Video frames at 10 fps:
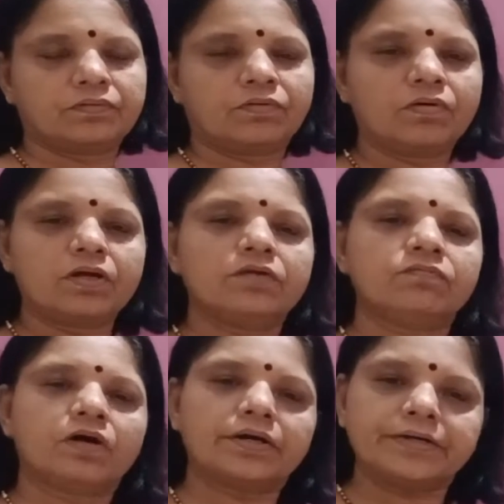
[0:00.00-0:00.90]
Only
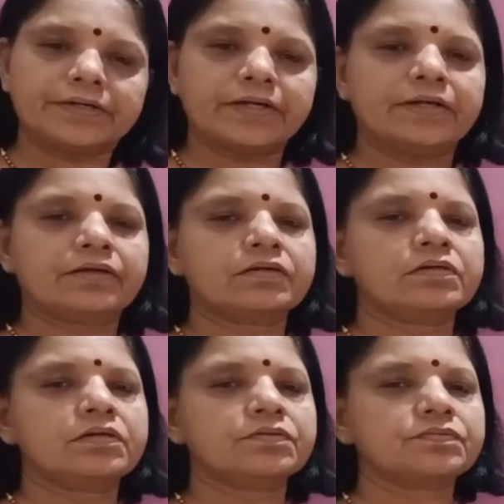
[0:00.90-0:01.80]
one
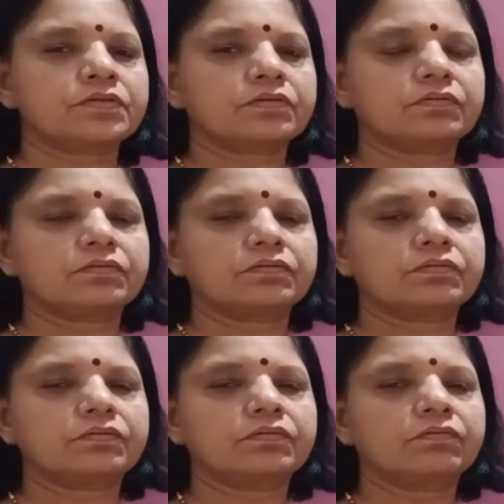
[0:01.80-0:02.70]
triangle is there.
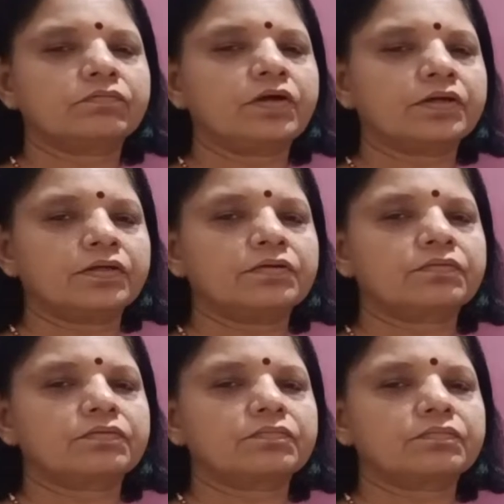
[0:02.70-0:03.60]
What it
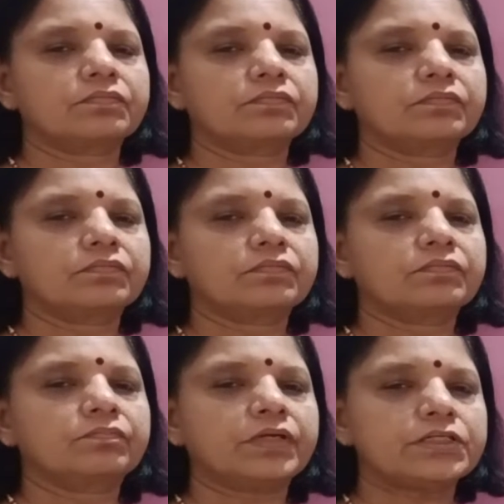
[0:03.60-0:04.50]

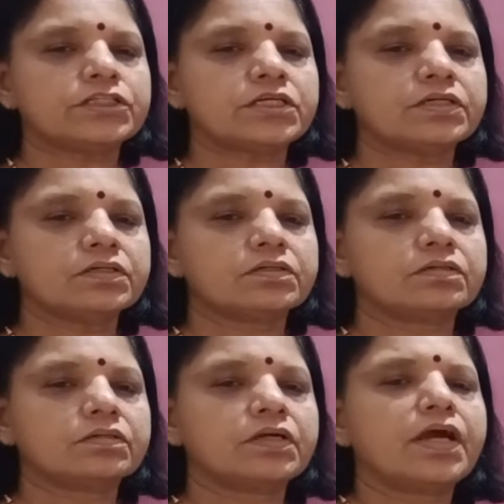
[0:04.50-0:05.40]
mentioned?
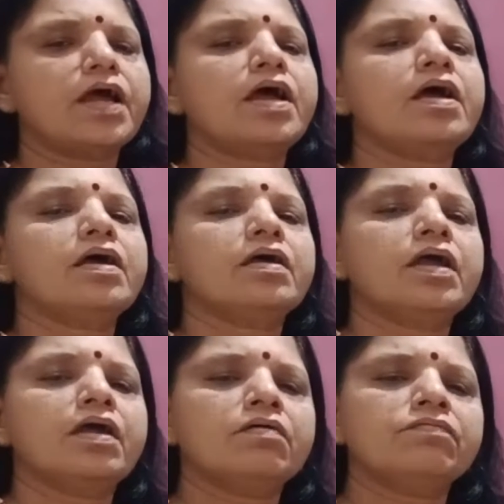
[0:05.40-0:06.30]

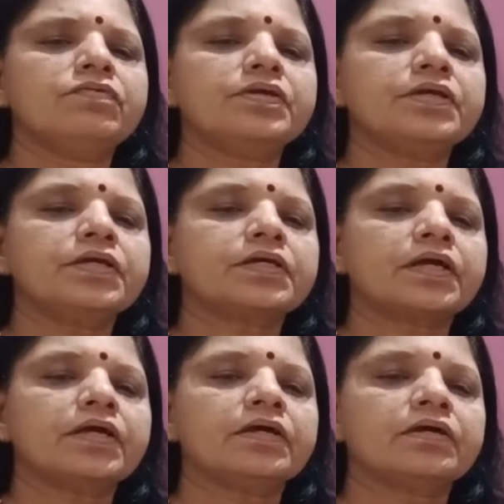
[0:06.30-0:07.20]
Every
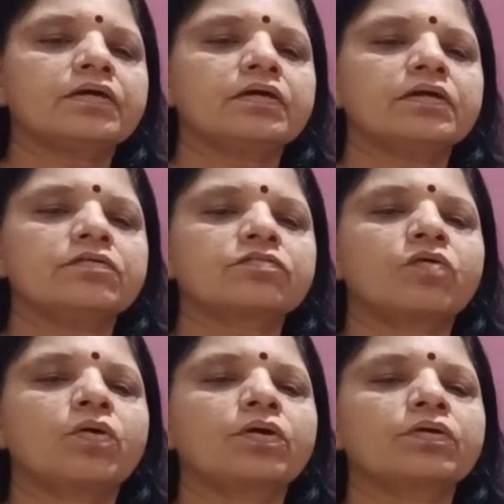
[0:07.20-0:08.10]
triangle is
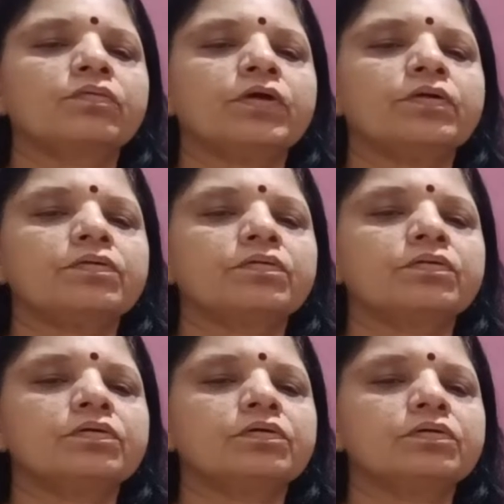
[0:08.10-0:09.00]
congruent
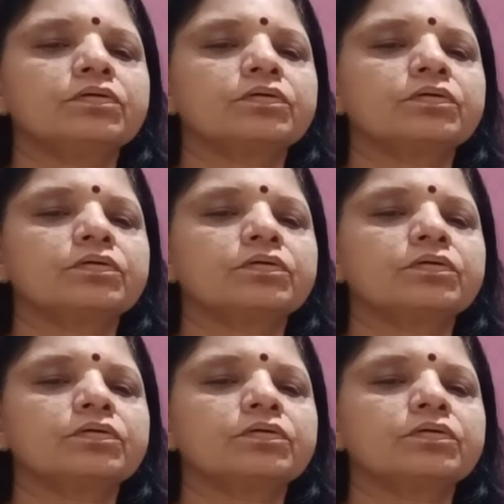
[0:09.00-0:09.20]
to